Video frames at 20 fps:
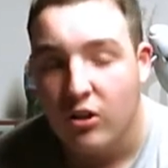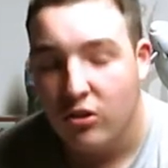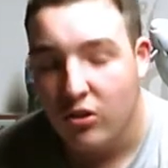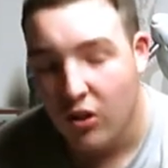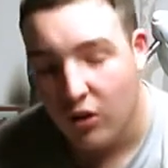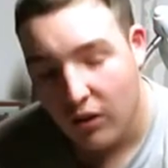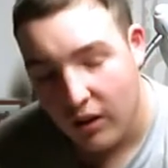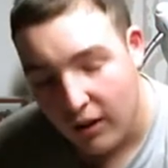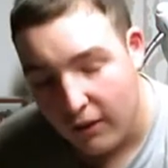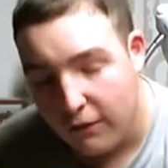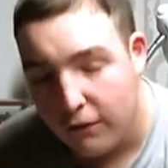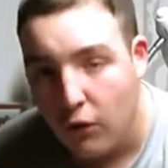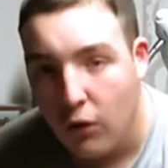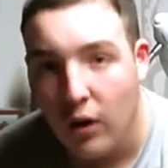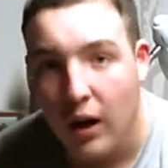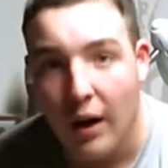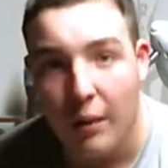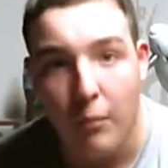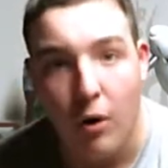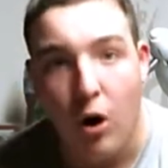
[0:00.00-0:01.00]
So
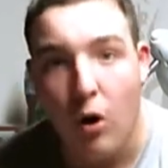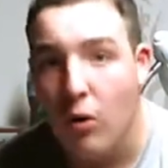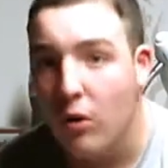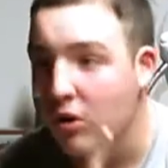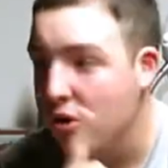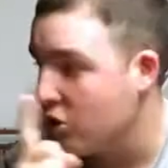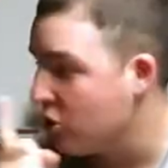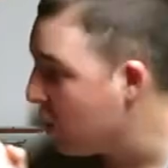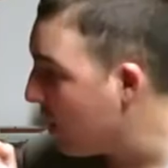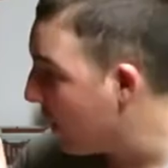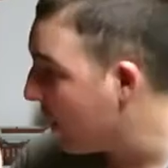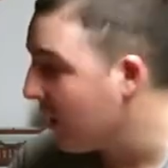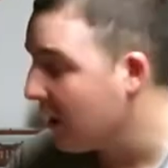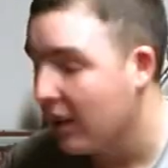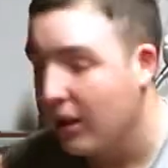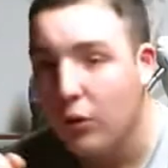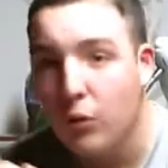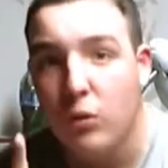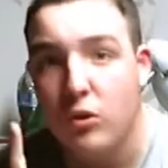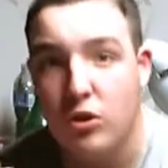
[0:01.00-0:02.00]
therefore, I'm always
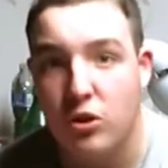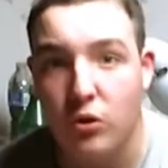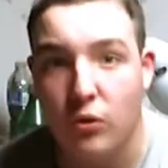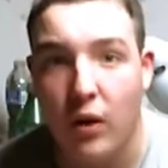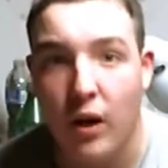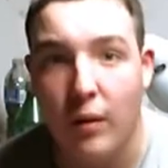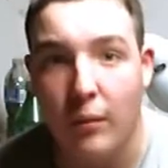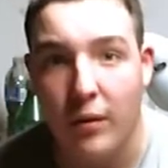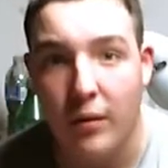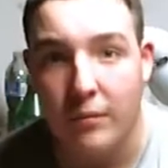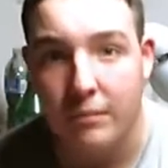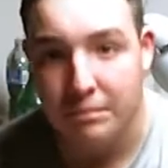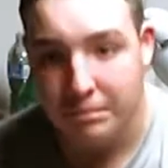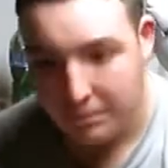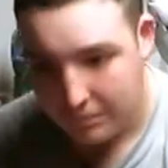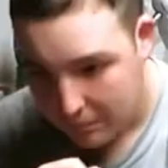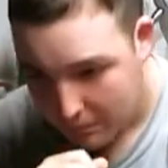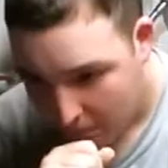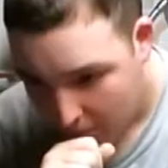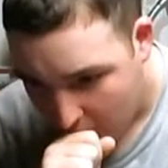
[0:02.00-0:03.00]
checking like what's around me.
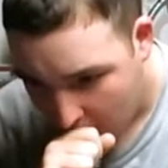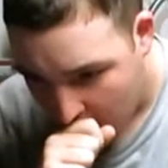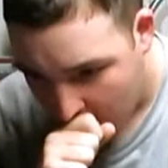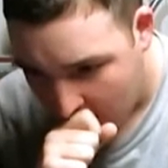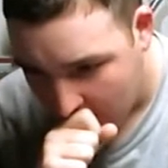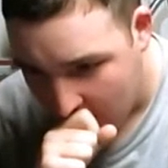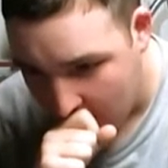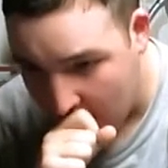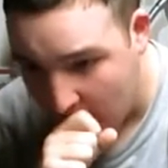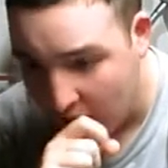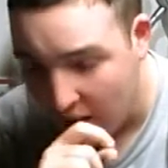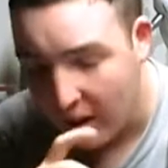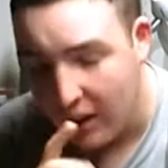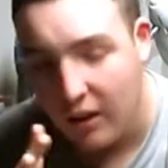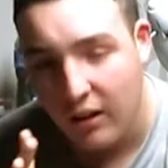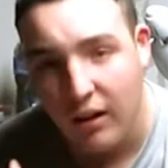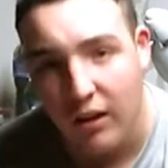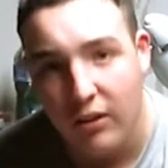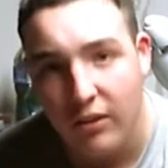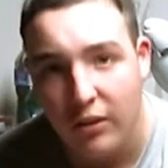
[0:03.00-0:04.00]
And
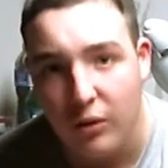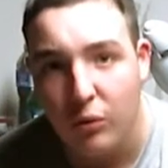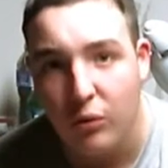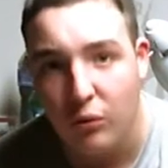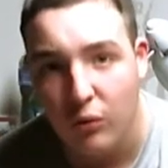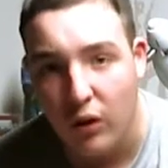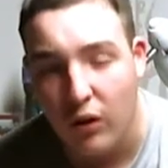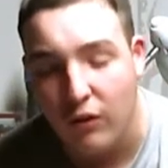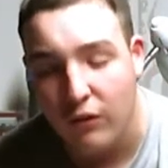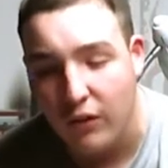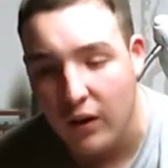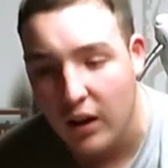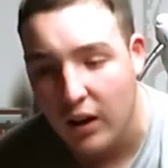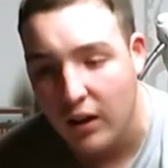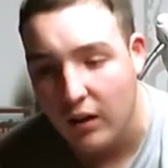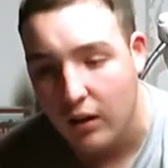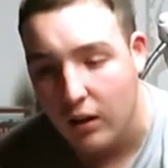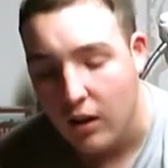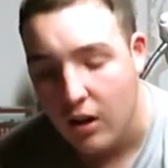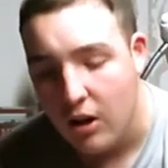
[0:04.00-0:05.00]
another thing with rail
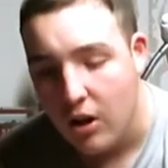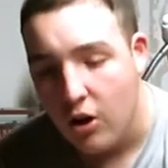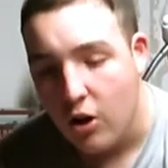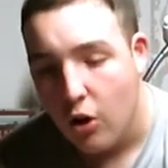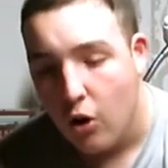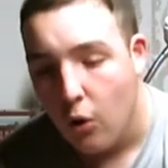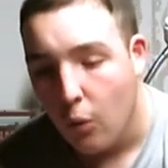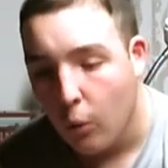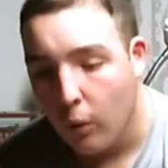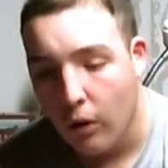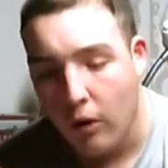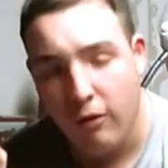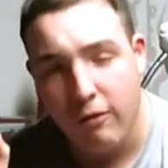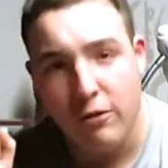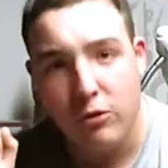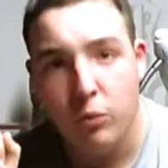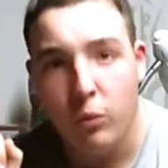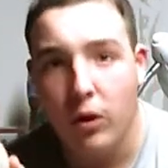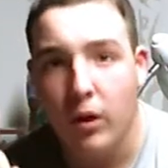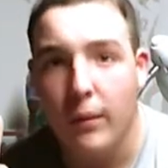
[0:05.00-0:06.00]
fanning, we're
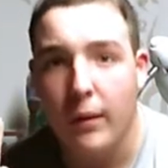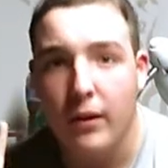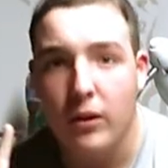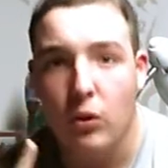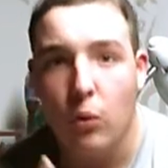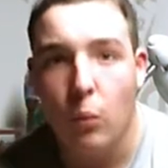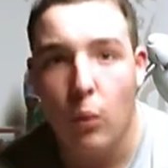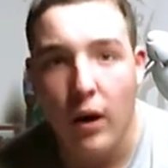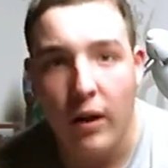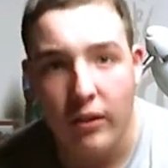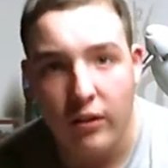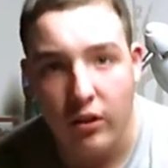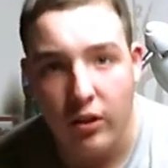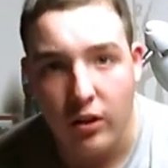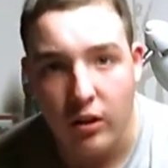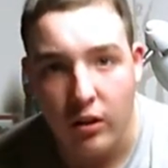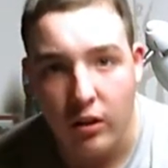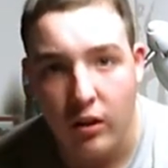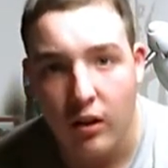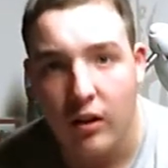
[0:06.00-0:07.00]
always worried about the
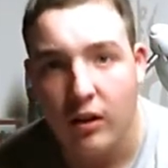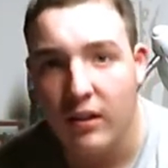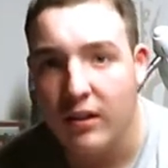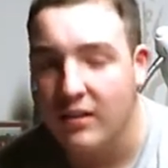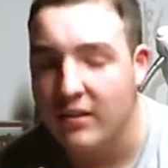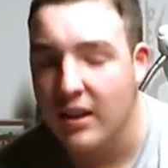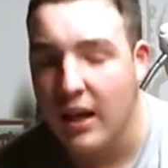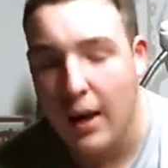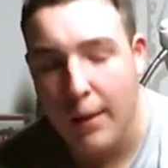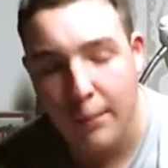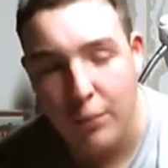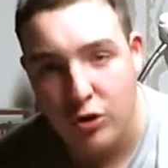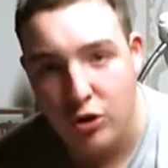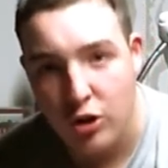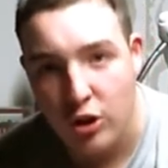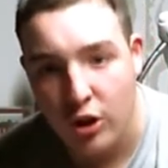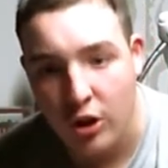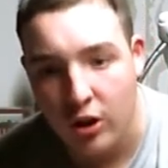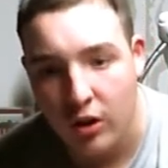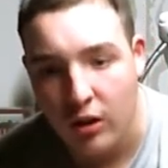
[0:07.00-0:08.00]
weather, the
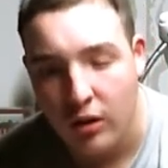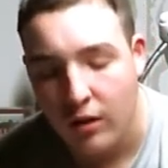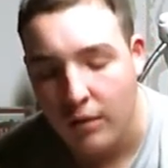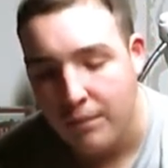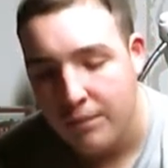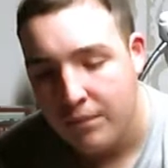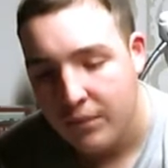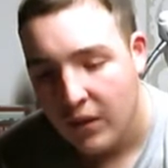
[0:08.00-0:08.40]
temperature,